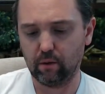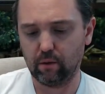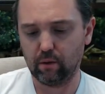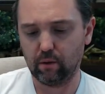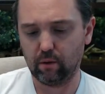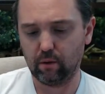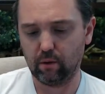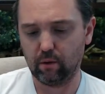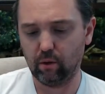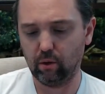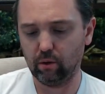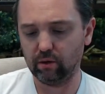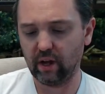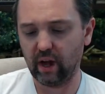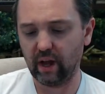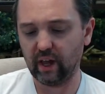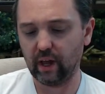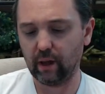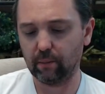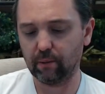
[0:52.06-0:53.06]
hole
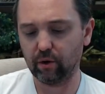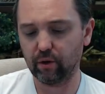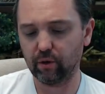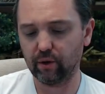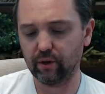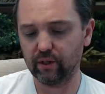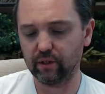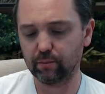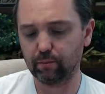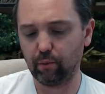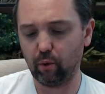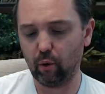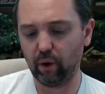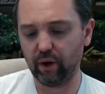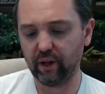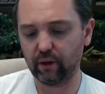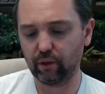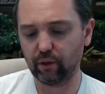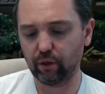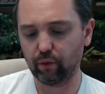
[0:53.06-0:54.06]
diameter is
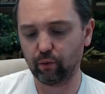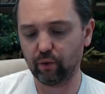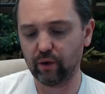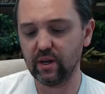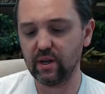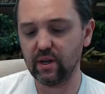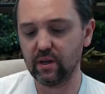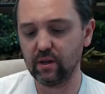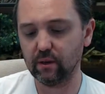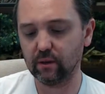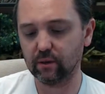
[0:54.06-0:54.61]
0.363,